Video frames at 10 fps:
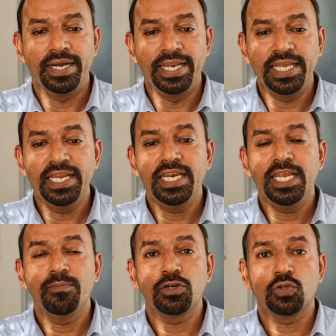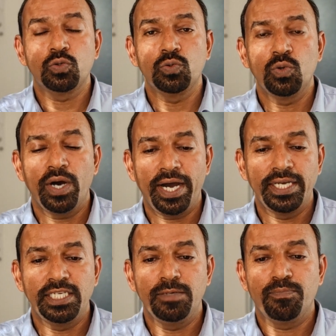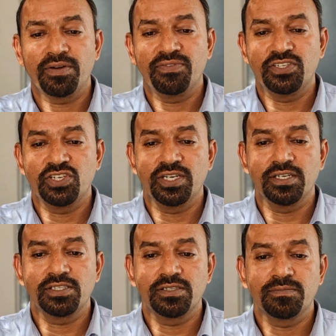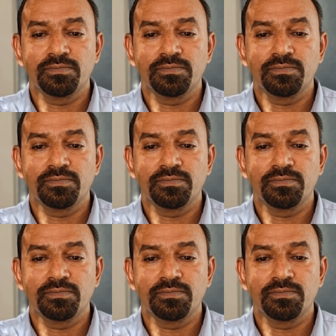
daily labor to IT professionals.